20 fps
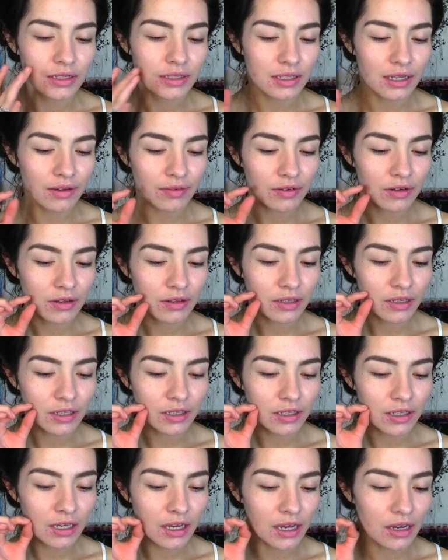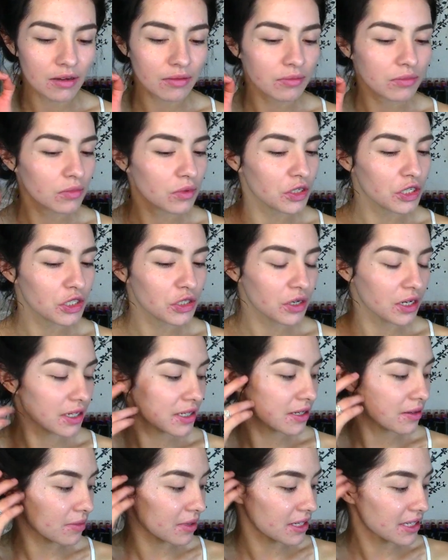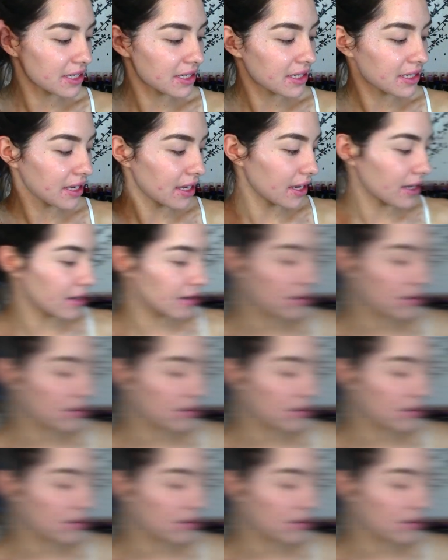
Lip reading: definitely, yeah, moisturizing my skin.